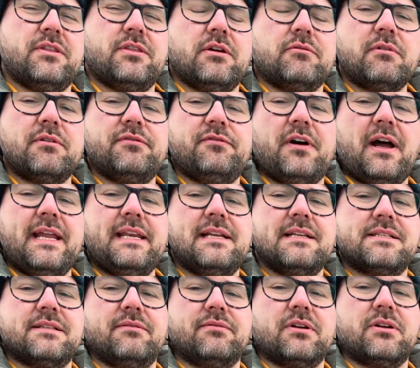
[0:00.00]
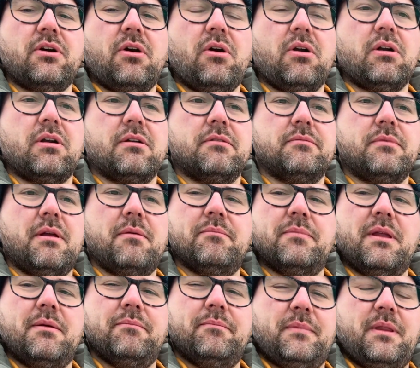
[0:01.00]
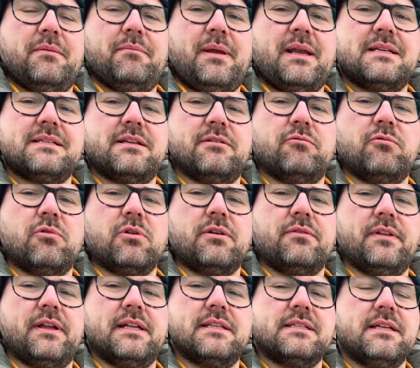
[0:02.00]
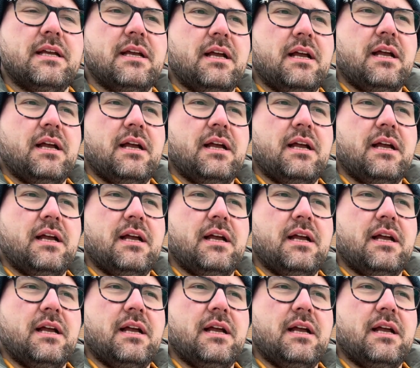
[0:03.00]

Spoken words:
the refinedness of the car makes it worth it.